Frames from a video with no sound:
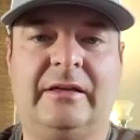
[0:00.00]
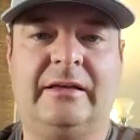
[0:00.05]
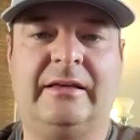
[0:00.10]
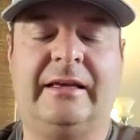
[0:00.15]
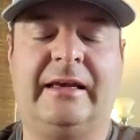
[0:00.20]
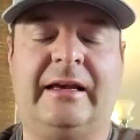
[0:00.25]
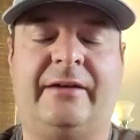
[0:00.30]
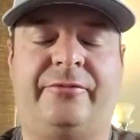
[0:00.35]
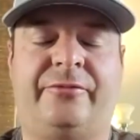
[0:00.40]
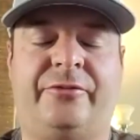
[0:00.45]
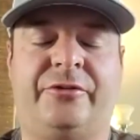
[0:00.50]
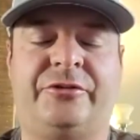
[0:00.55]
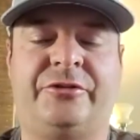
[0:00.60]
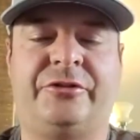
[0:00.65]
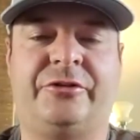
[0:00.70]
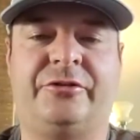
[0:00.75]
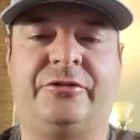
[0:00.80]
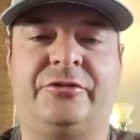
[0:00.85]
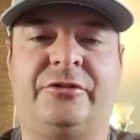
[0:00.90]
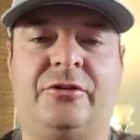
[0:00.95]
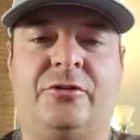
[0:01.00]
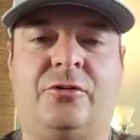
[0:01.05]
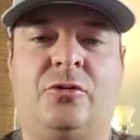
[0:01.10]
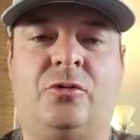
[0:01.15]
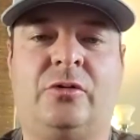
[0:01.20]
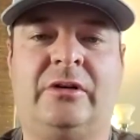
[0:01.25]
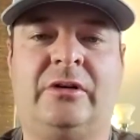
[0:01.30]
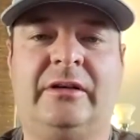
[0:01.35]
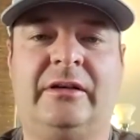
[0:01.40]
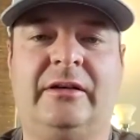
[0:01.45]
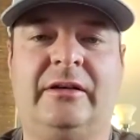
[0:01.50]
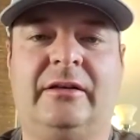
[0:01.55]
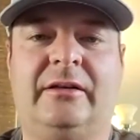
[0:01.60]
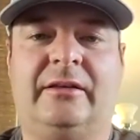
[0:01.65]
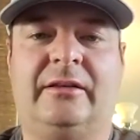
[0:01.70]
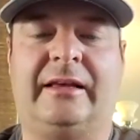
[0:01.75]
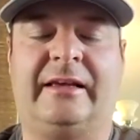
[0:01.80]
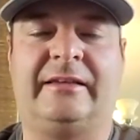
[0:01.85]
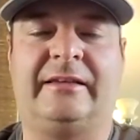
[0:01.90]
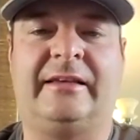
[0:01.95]
Yeah, for sure. So,
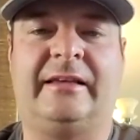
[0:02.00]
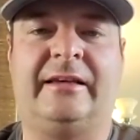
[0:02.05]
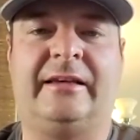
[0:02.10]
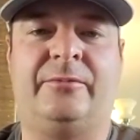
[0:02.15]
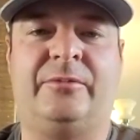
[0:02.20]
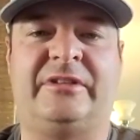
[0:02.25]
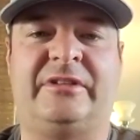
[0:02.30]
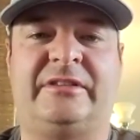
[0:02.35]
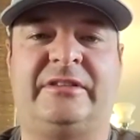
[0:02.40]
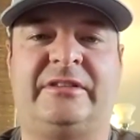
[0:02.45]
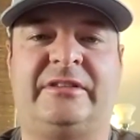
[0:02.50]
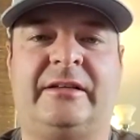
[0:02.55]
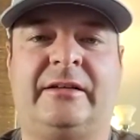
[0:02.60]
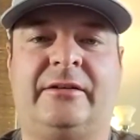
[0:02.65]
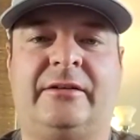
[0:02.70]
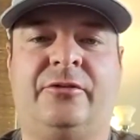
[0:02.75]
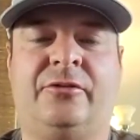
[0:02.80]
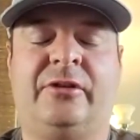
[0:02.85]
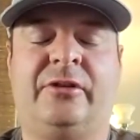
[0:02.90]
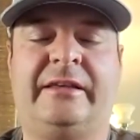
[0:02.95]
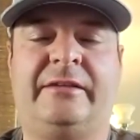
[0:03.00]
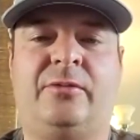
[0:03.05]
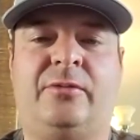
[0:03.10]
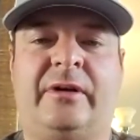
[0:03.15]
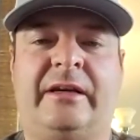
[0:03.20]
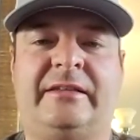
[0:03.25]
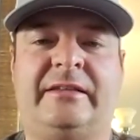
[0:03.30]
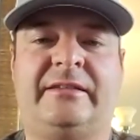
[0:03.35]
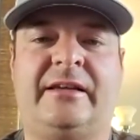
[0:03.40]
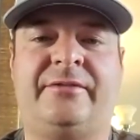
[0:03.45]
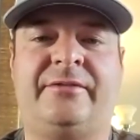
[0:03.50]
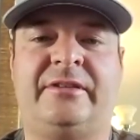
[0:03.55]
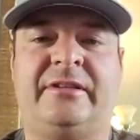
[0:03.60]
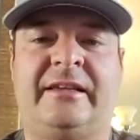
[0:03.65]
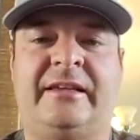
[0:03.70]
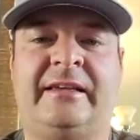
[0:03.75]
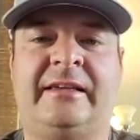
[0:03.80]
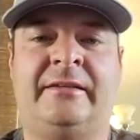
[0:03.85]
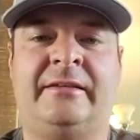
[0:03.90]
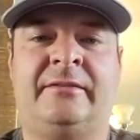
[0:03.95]
like I said, it was early
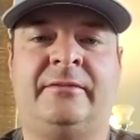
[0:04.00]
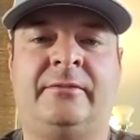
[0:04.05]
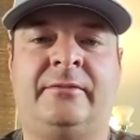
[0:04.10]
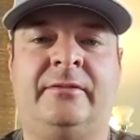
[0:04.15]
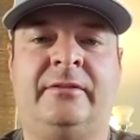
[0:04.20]
2017.